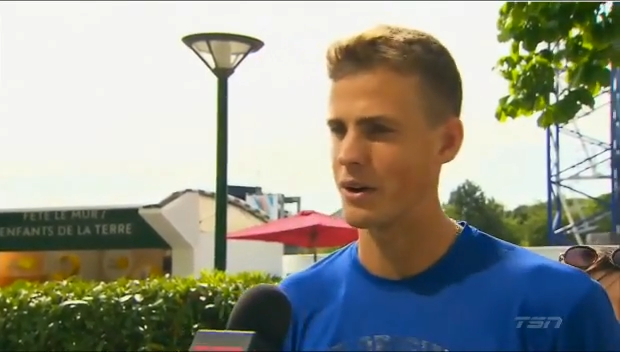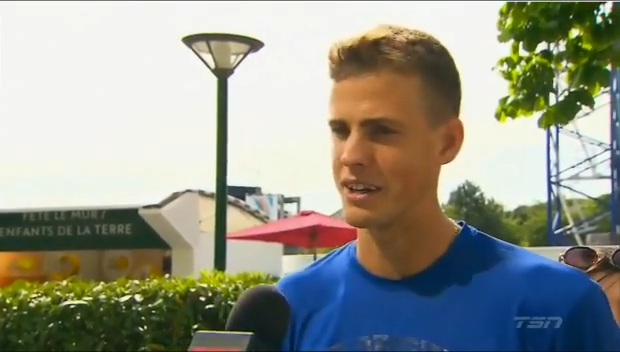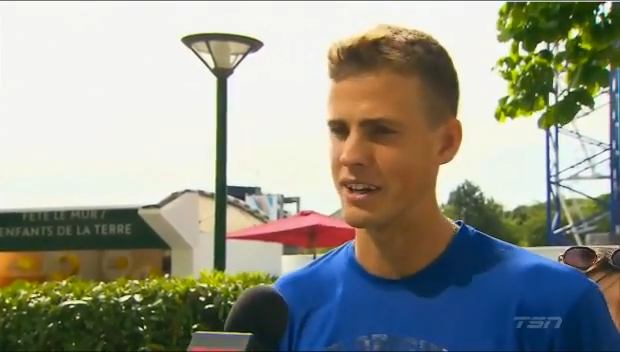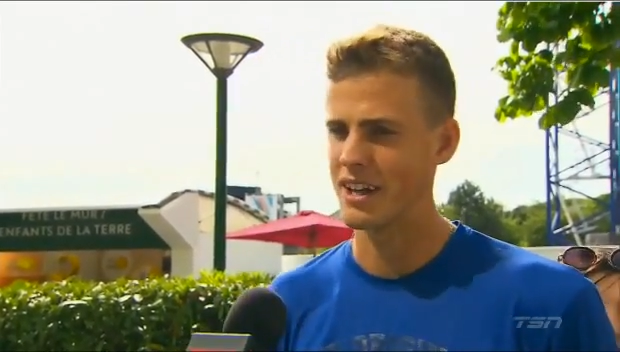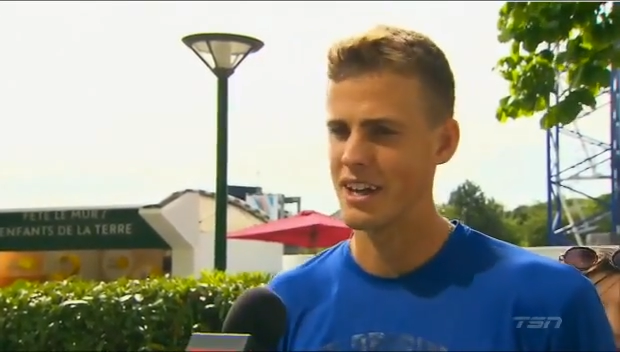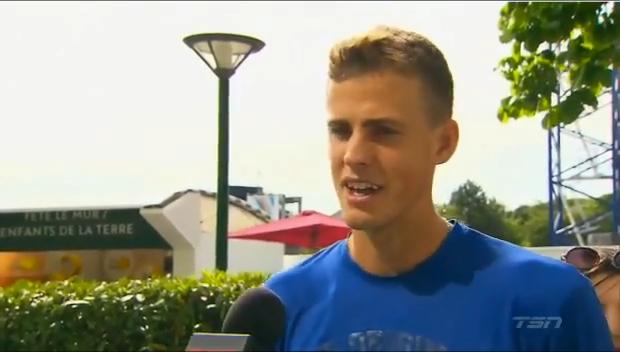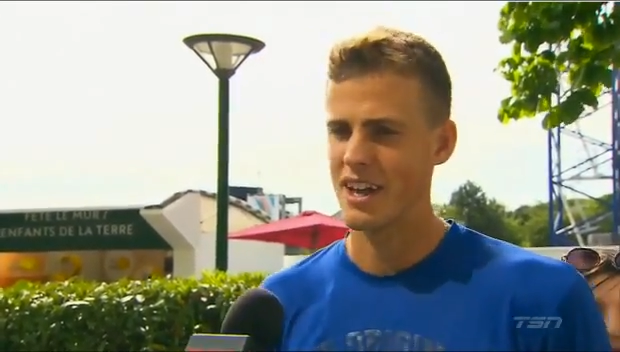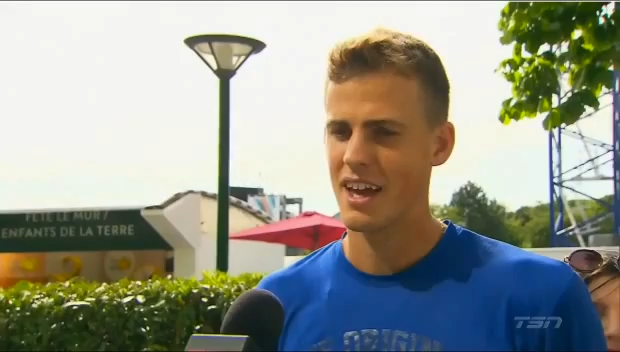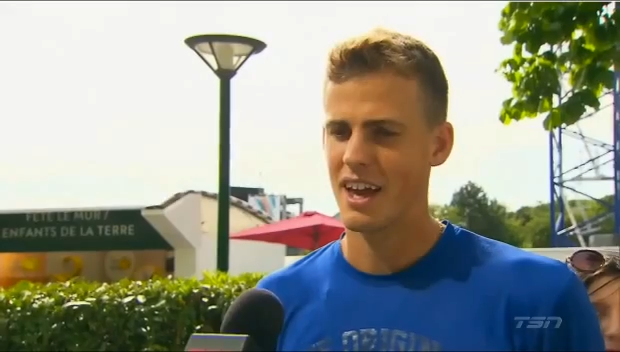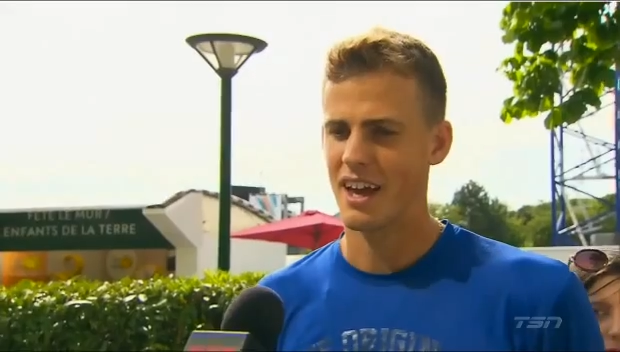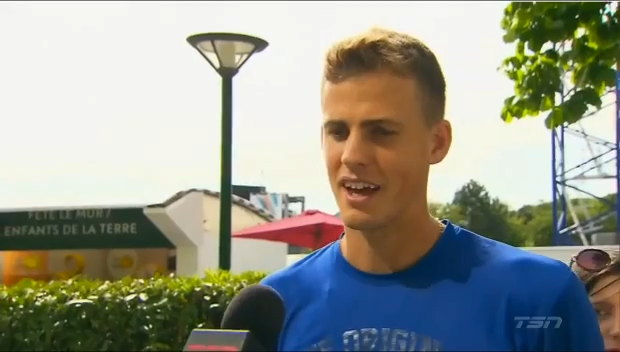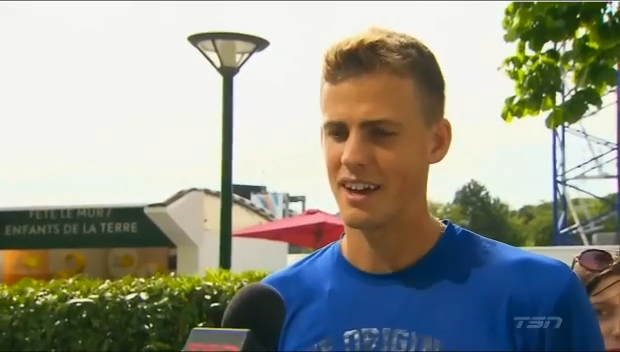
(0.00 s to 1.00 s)

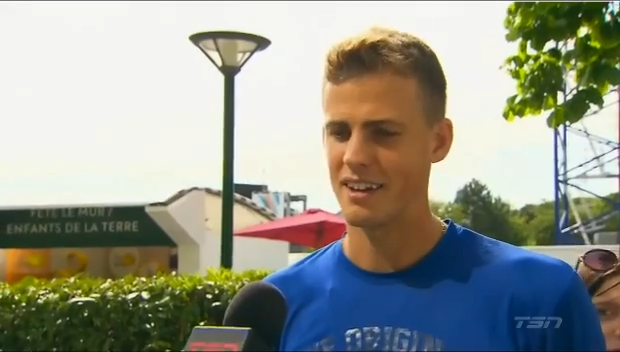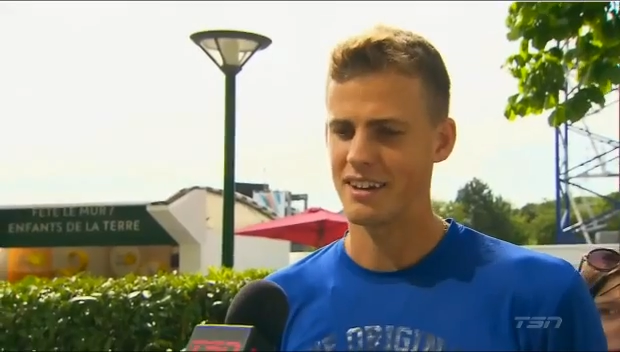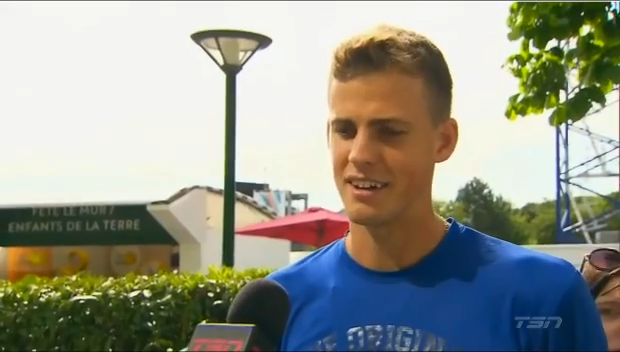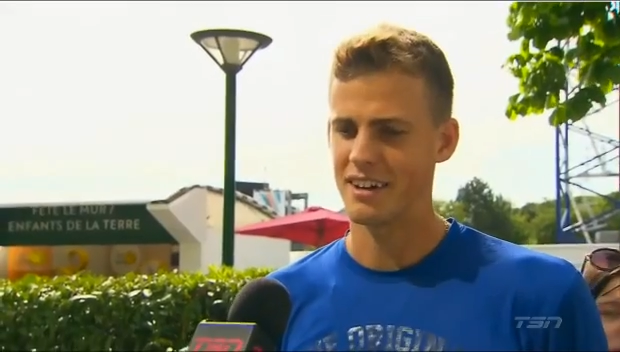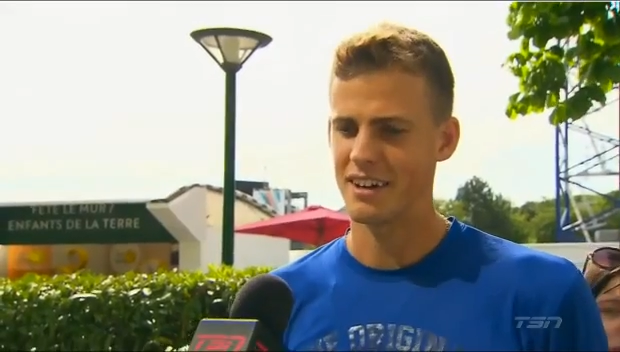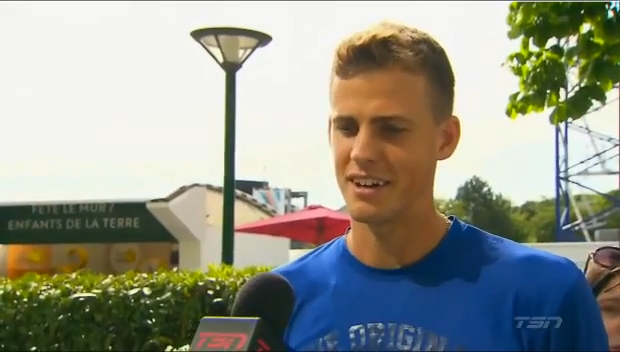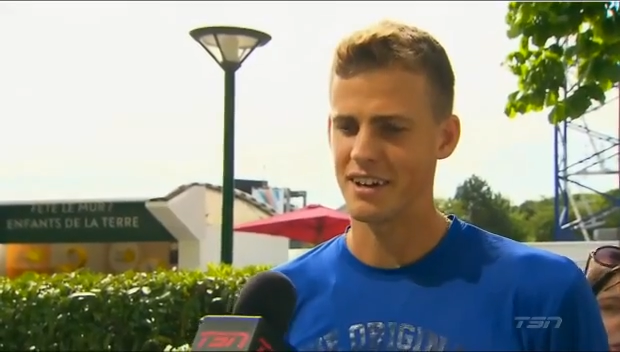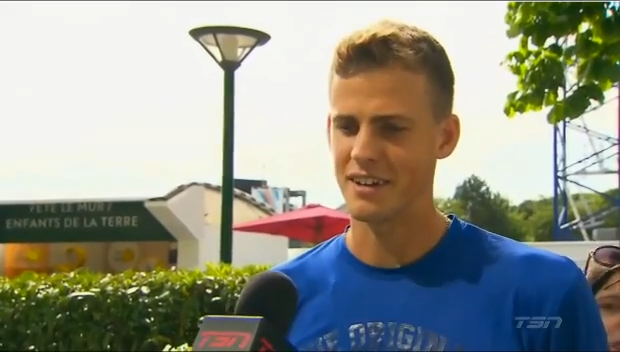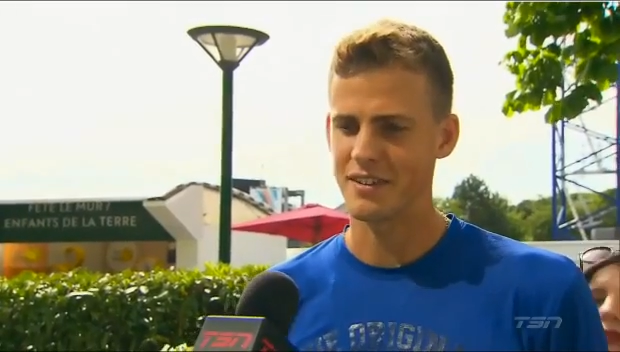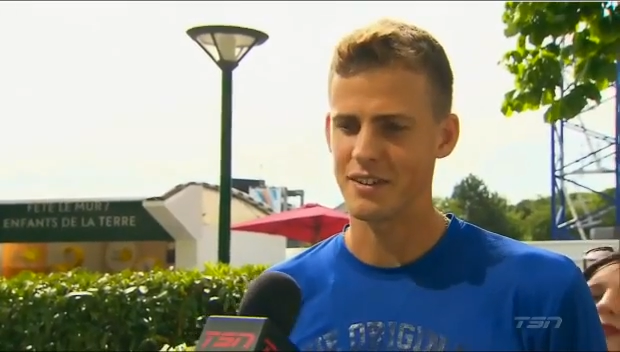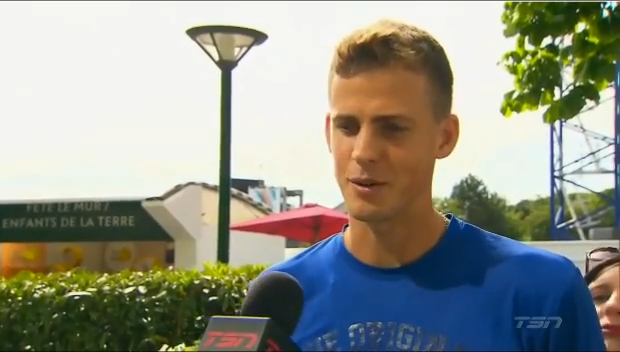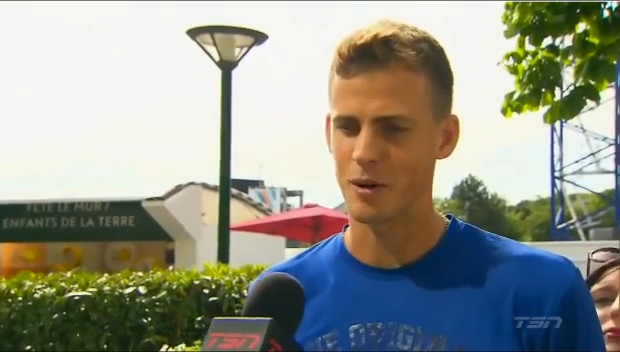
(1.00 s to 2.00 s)
and
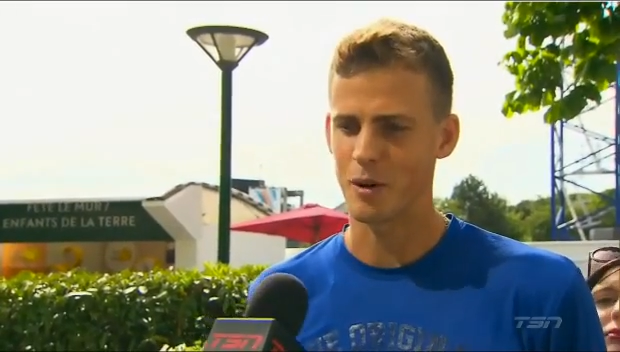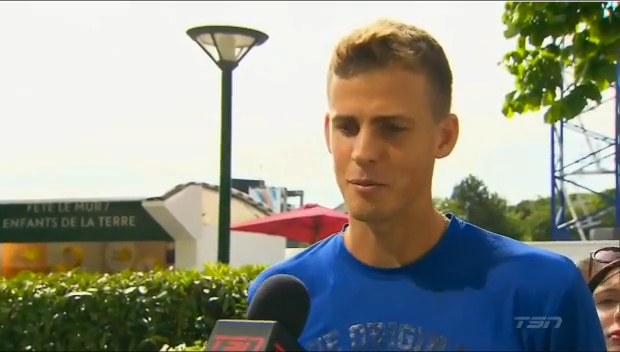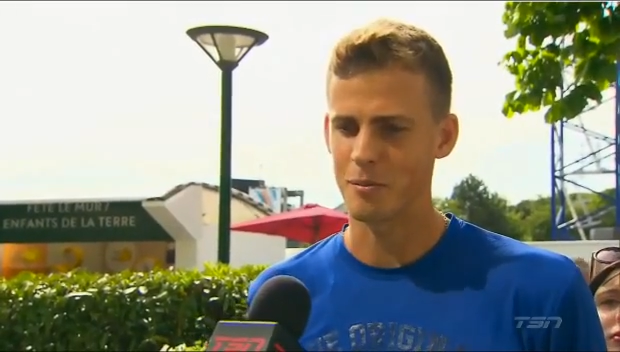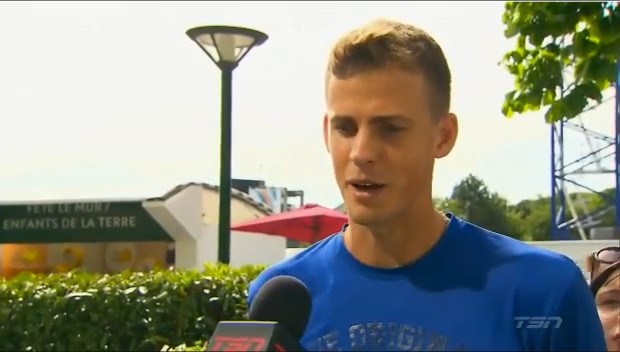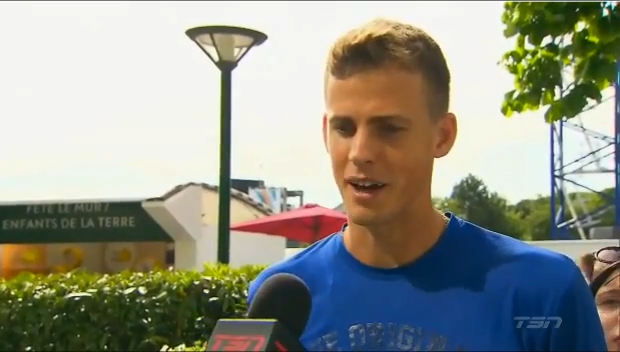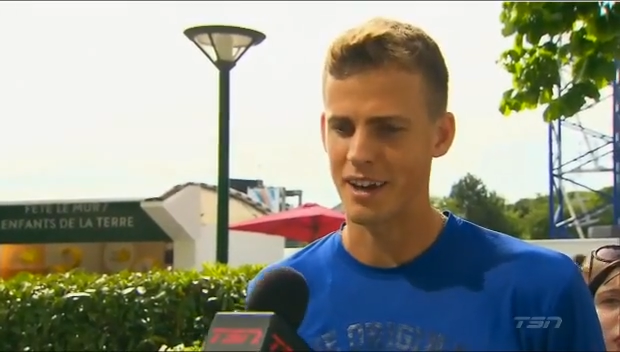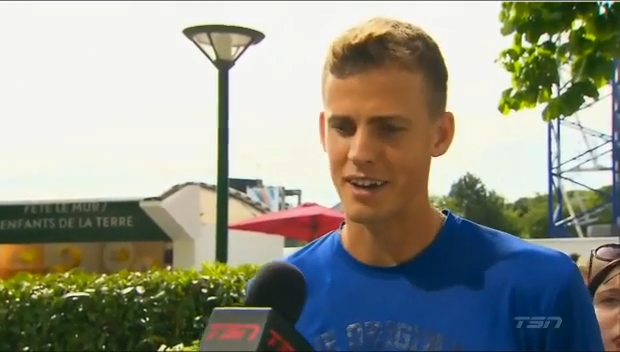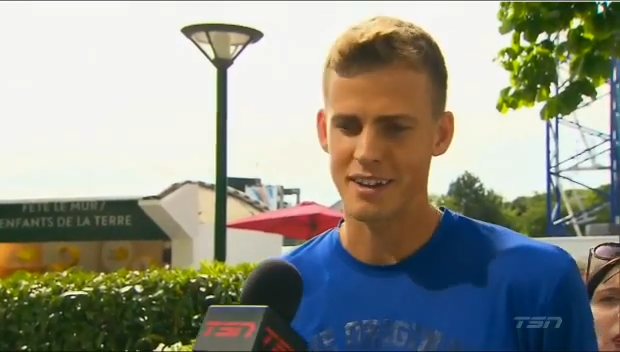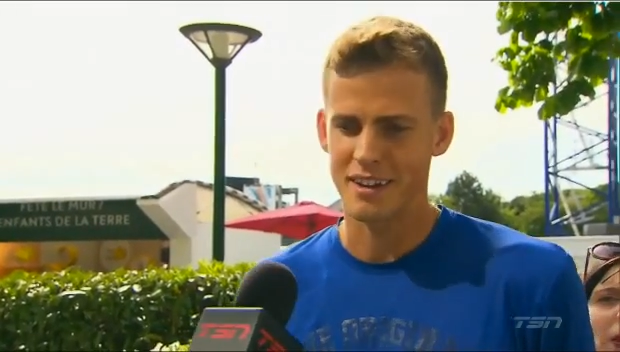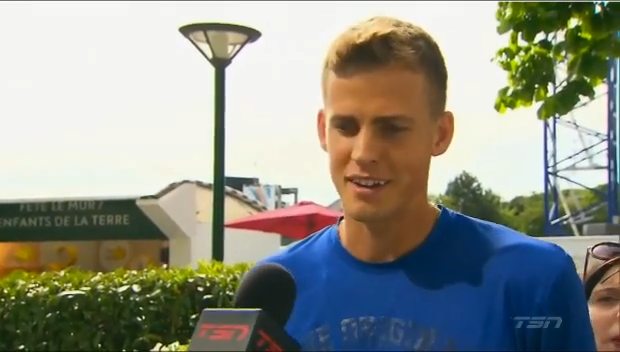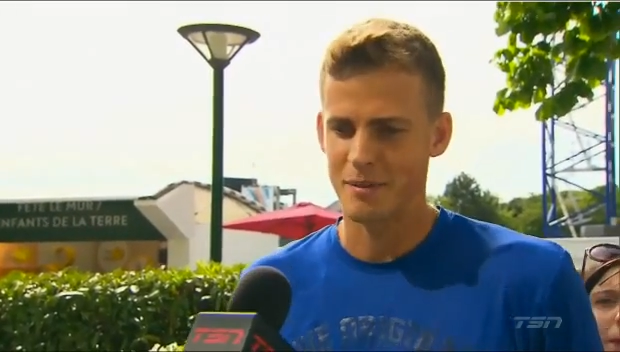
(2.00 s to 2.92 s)
all my